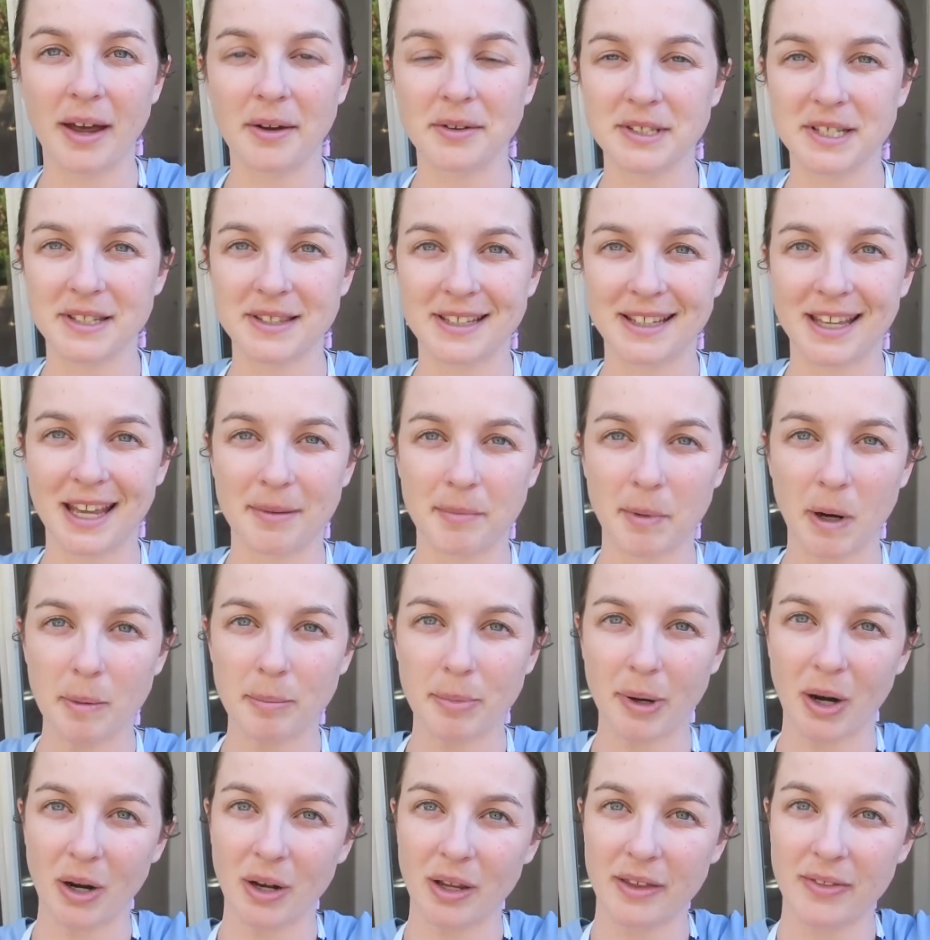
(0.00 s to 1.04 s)
I was at the Kmart
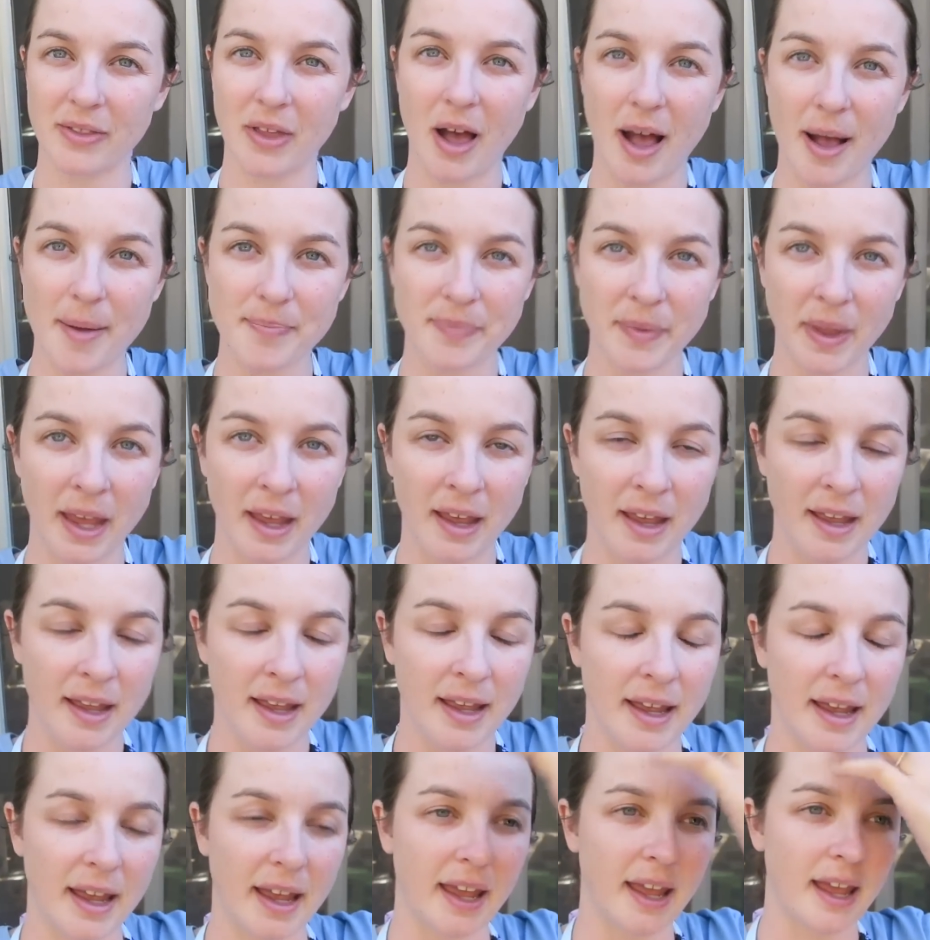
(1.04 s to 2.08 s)
parking lot,
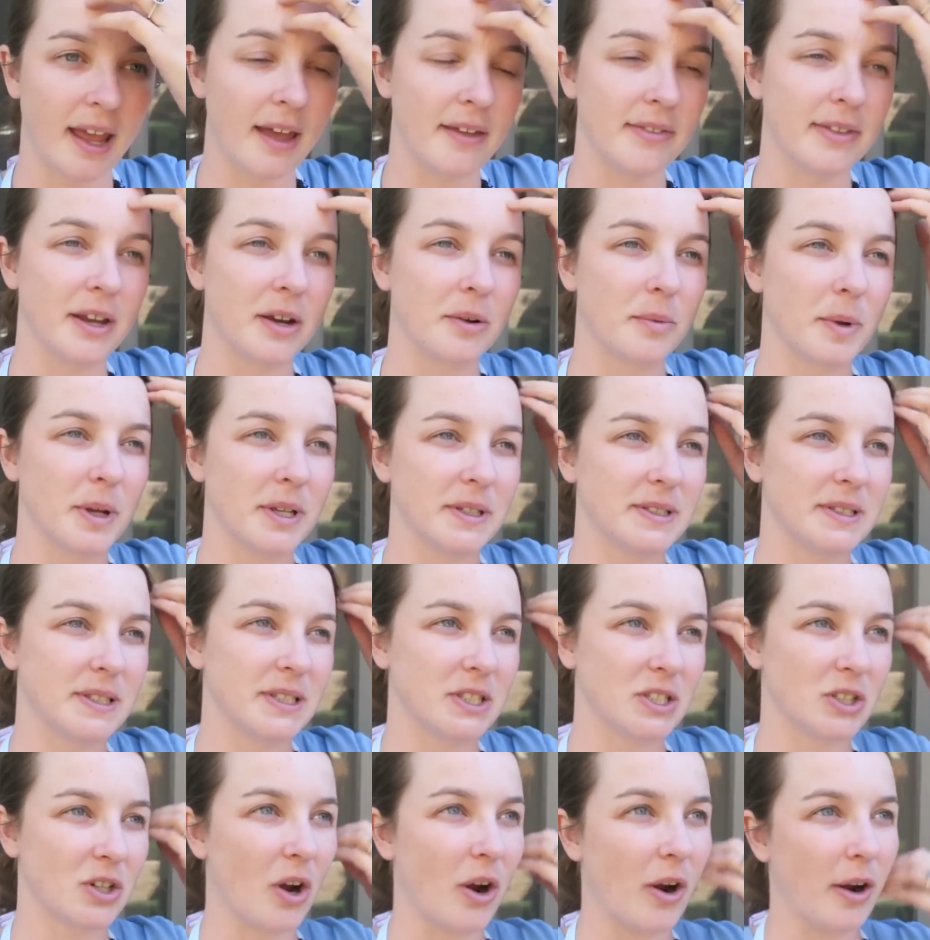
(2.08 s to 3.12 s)
and there was
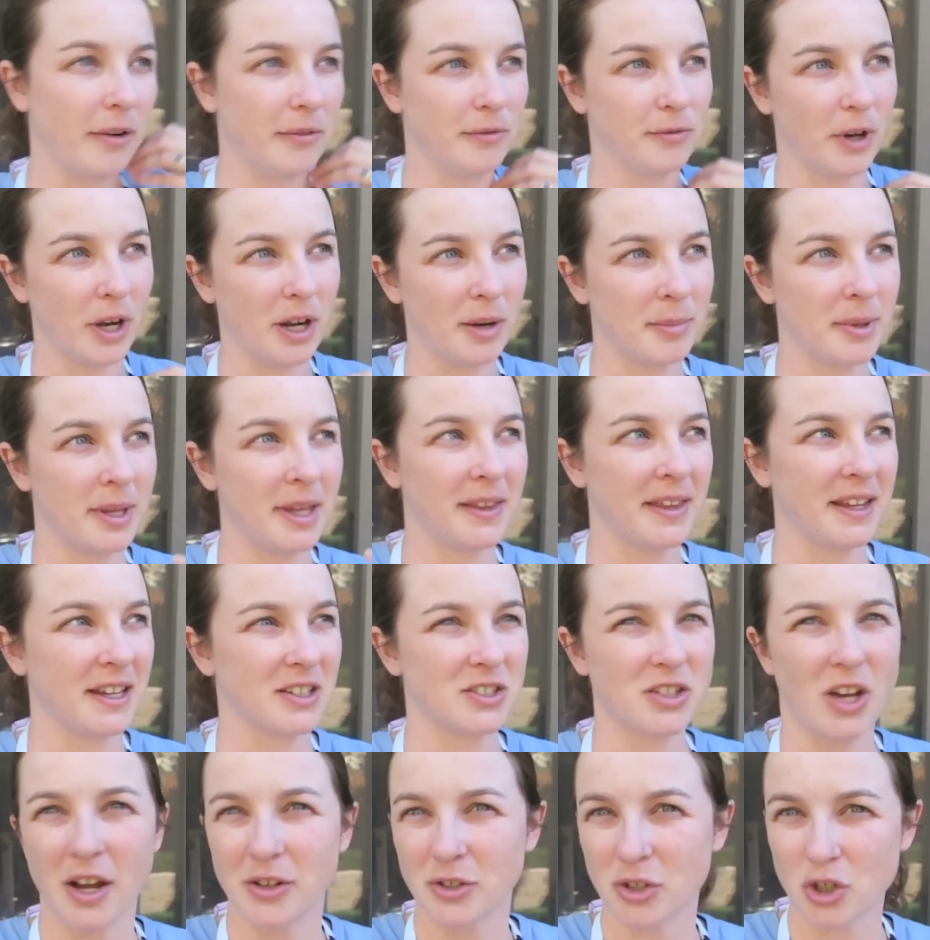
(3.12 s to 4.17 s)
this car in front of me, like a
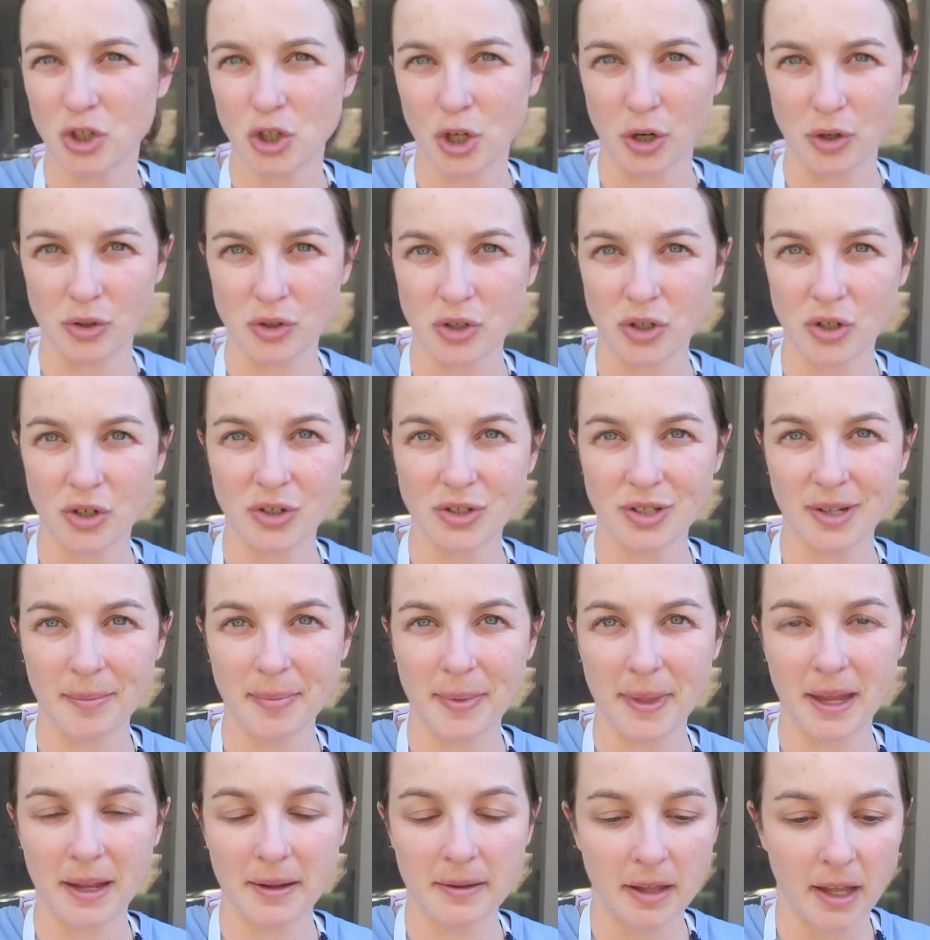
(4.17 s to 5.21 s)
Dodge Charger or
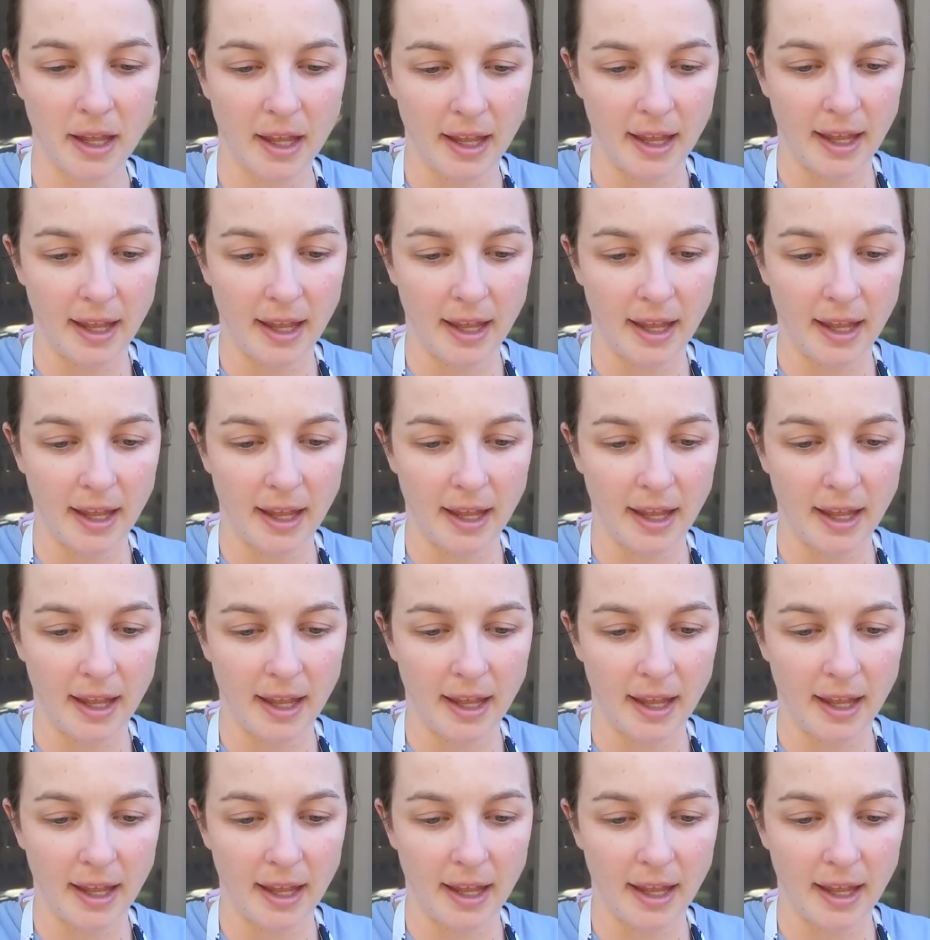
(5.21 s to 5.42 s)
something,